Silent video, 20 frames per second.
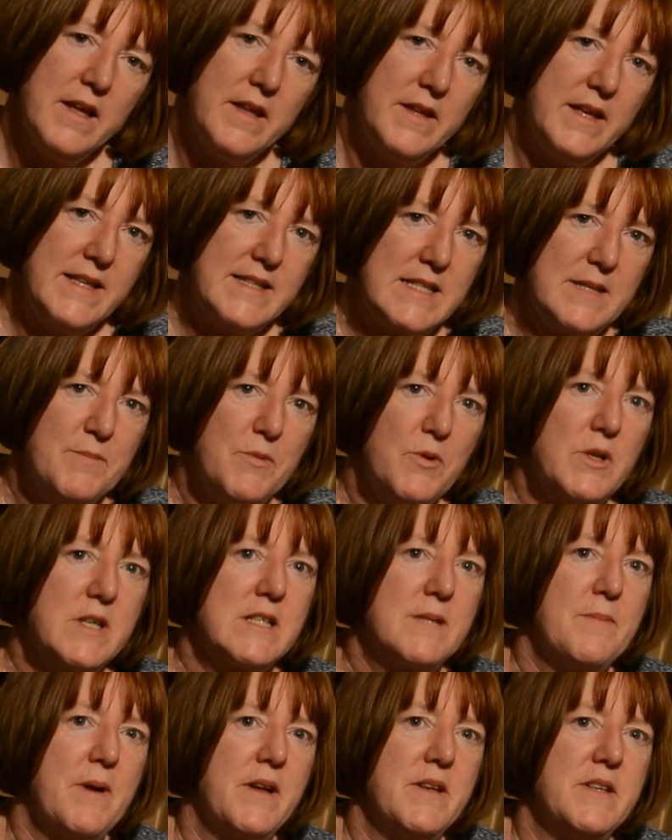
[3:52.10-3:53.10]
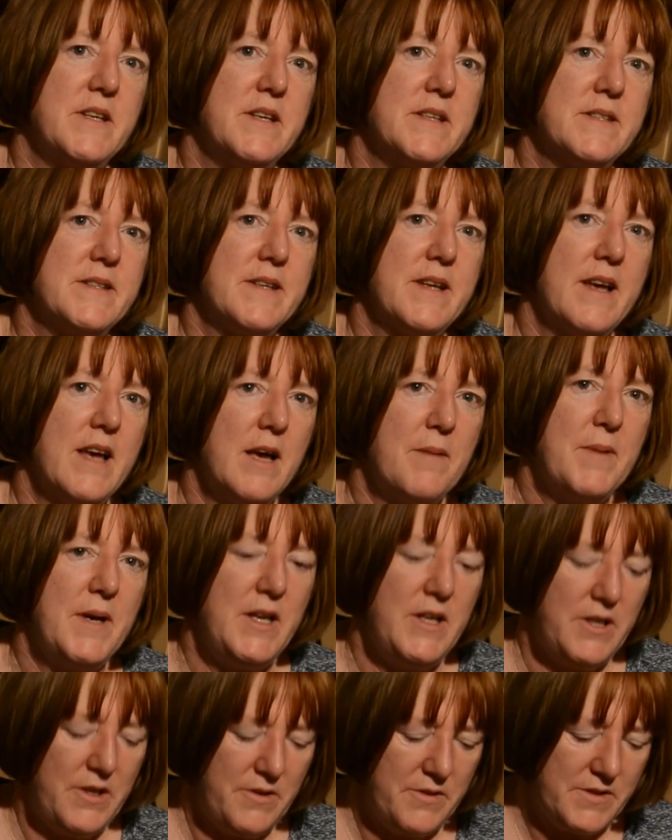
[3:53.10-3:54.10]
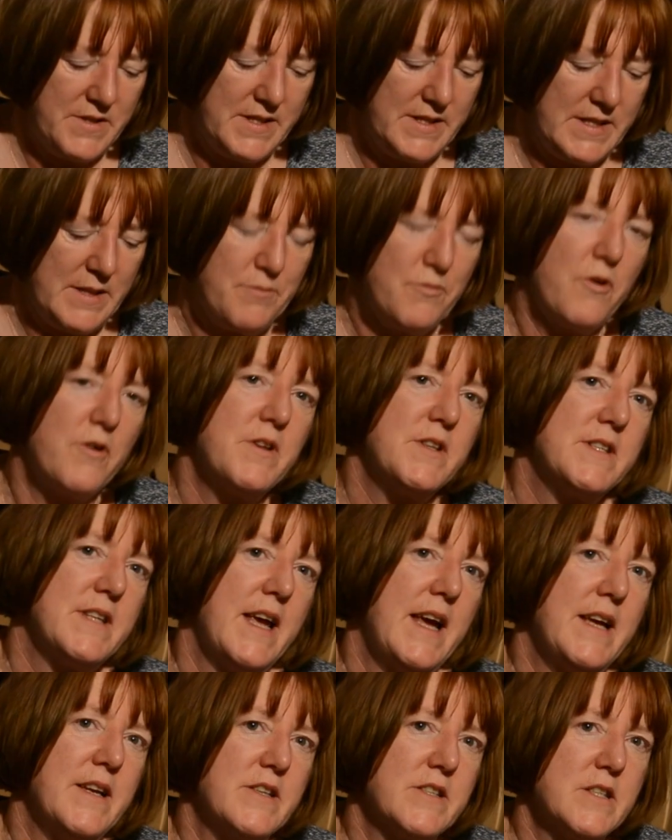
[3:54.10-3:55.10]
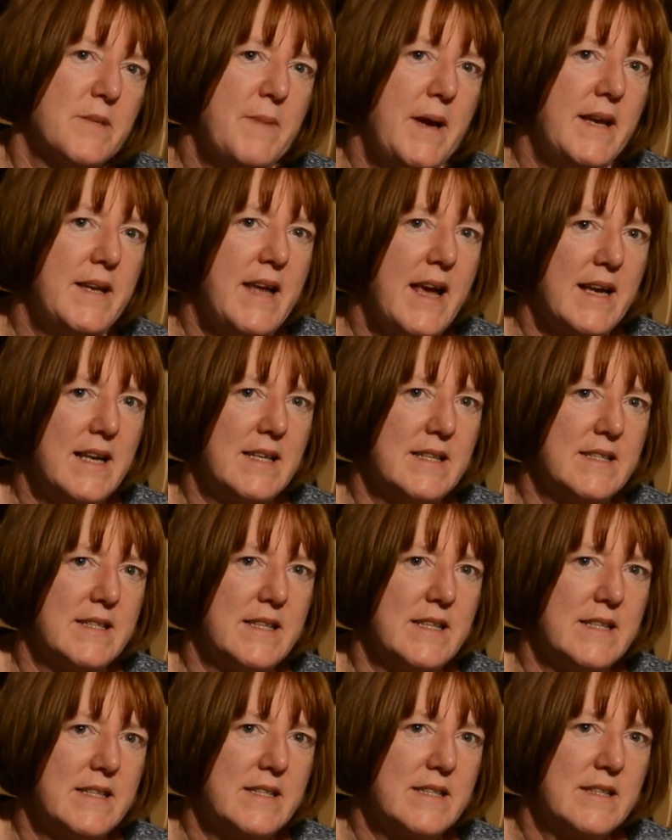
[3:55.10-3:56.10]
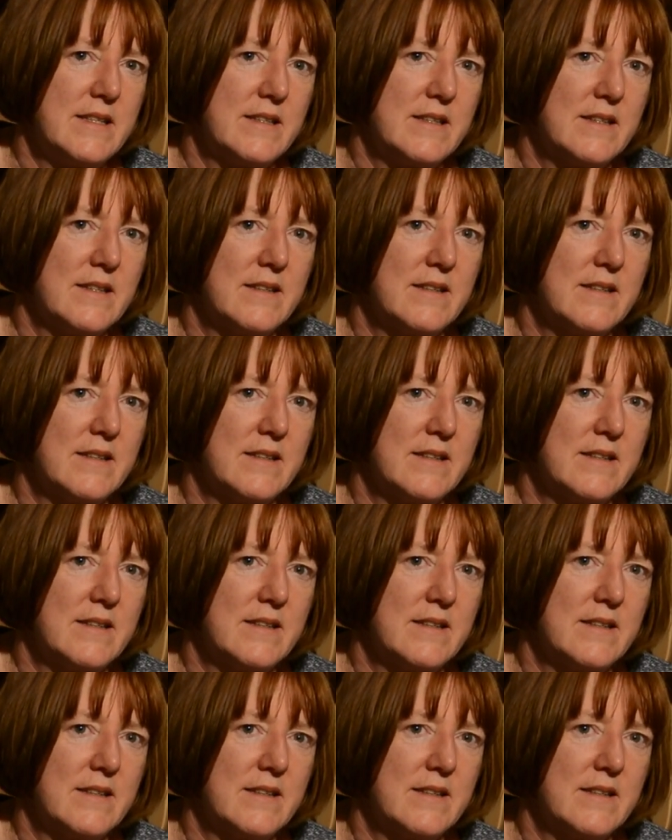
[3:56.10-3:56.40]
These smaller sponges have been used since the Bronze Age to make necklaces.